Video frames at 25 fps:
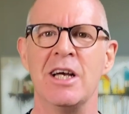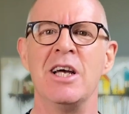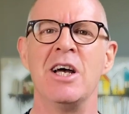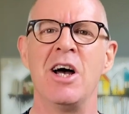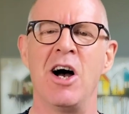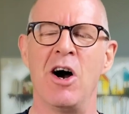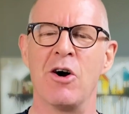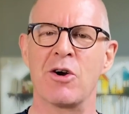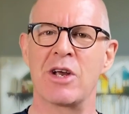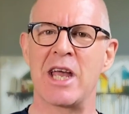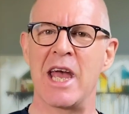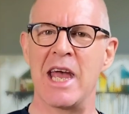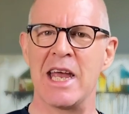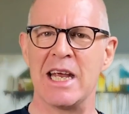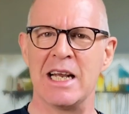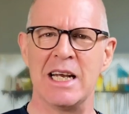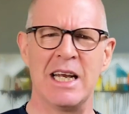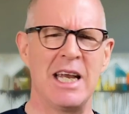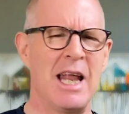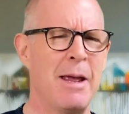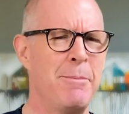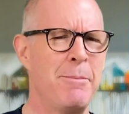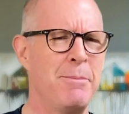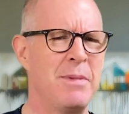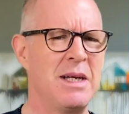Okay,
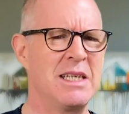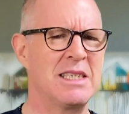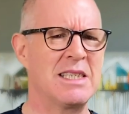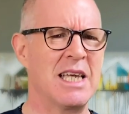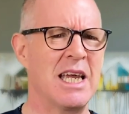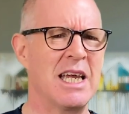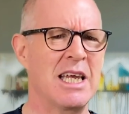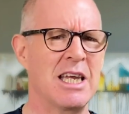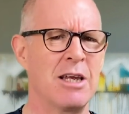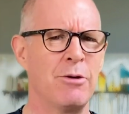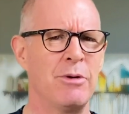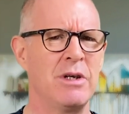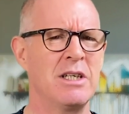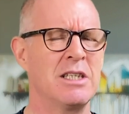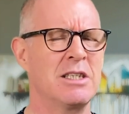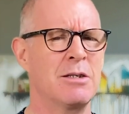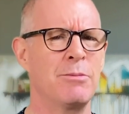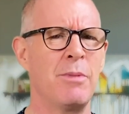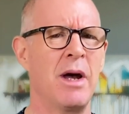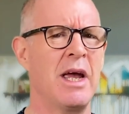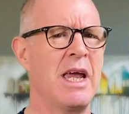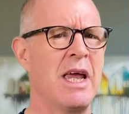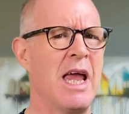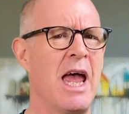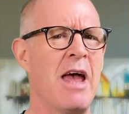let me take you into
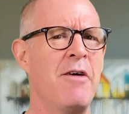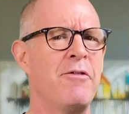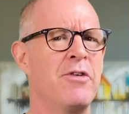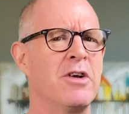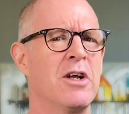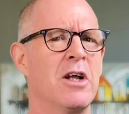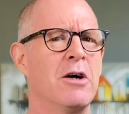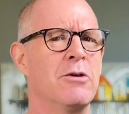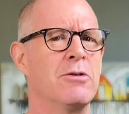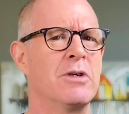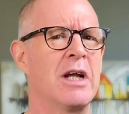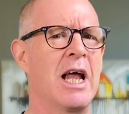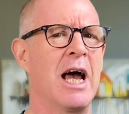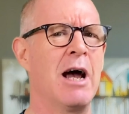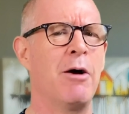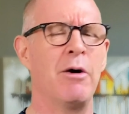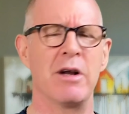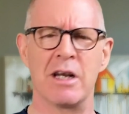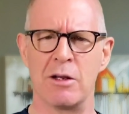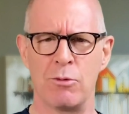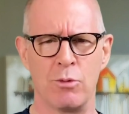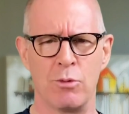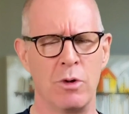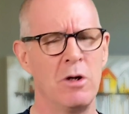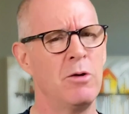my Evernote now and
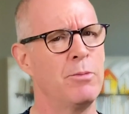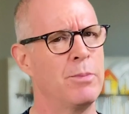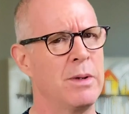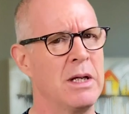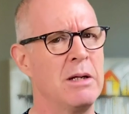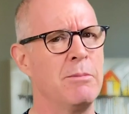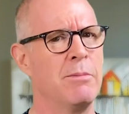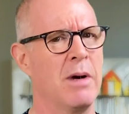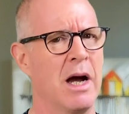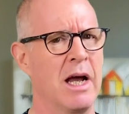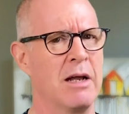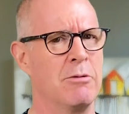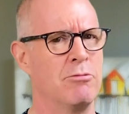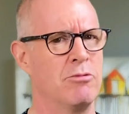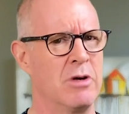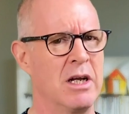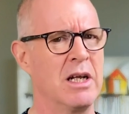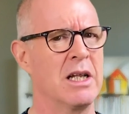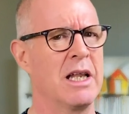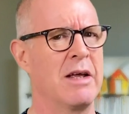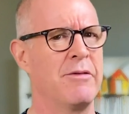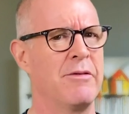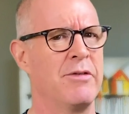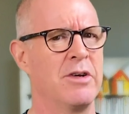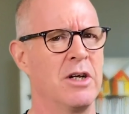it will be my real
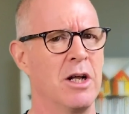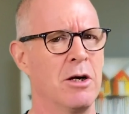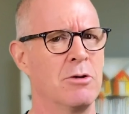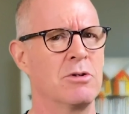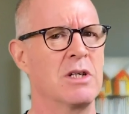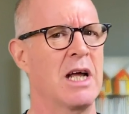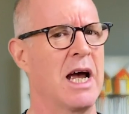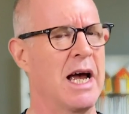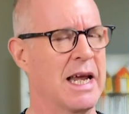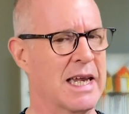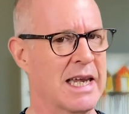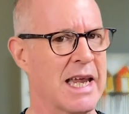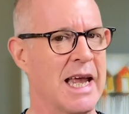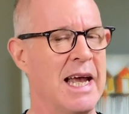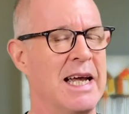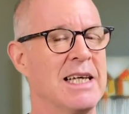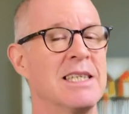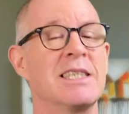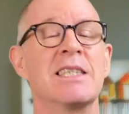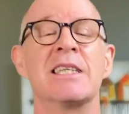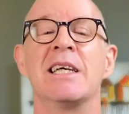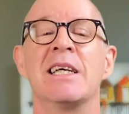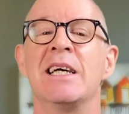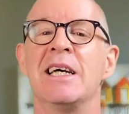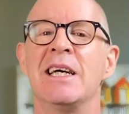Evernote, I
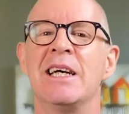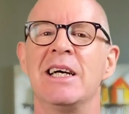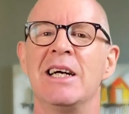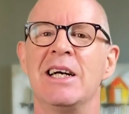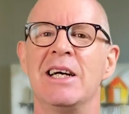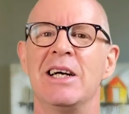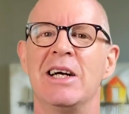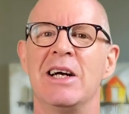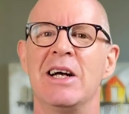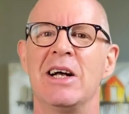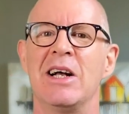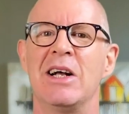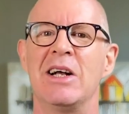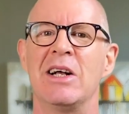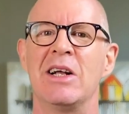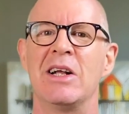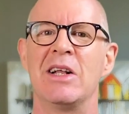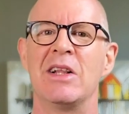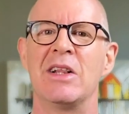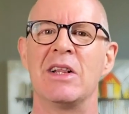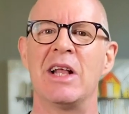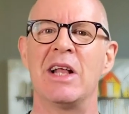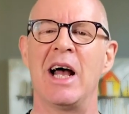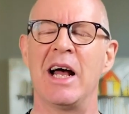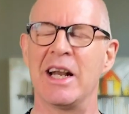guess
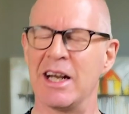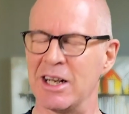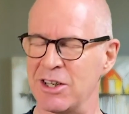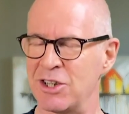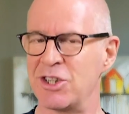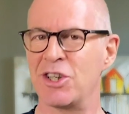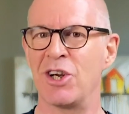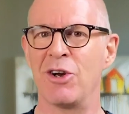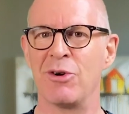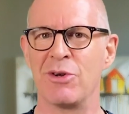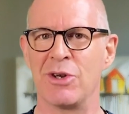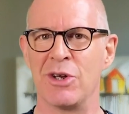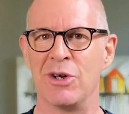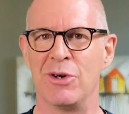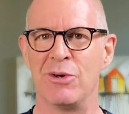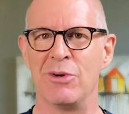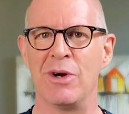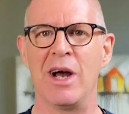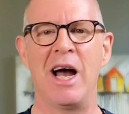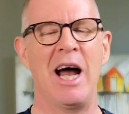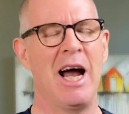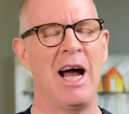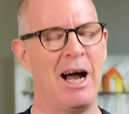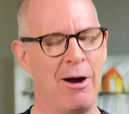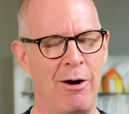and I'll show you
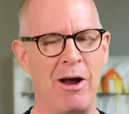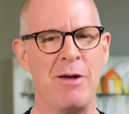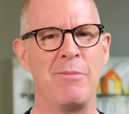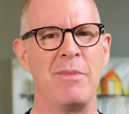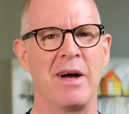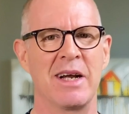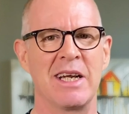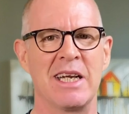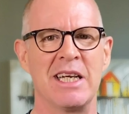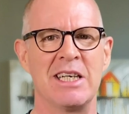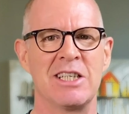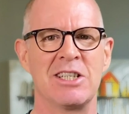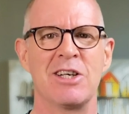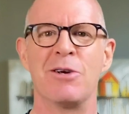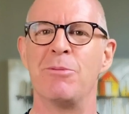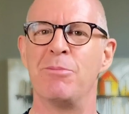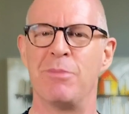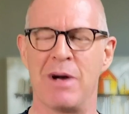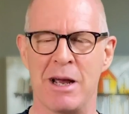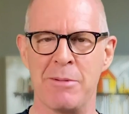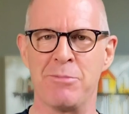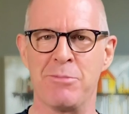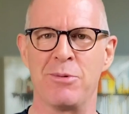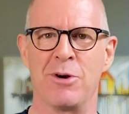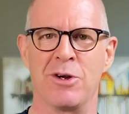how I manage
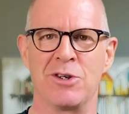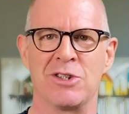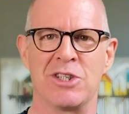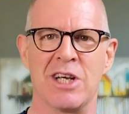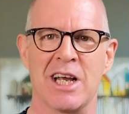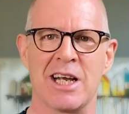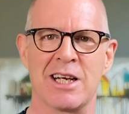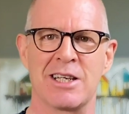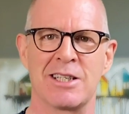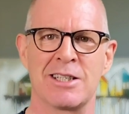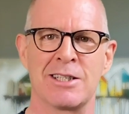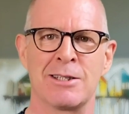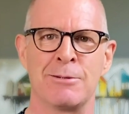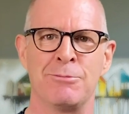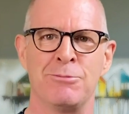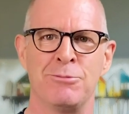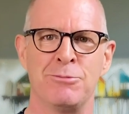my projects.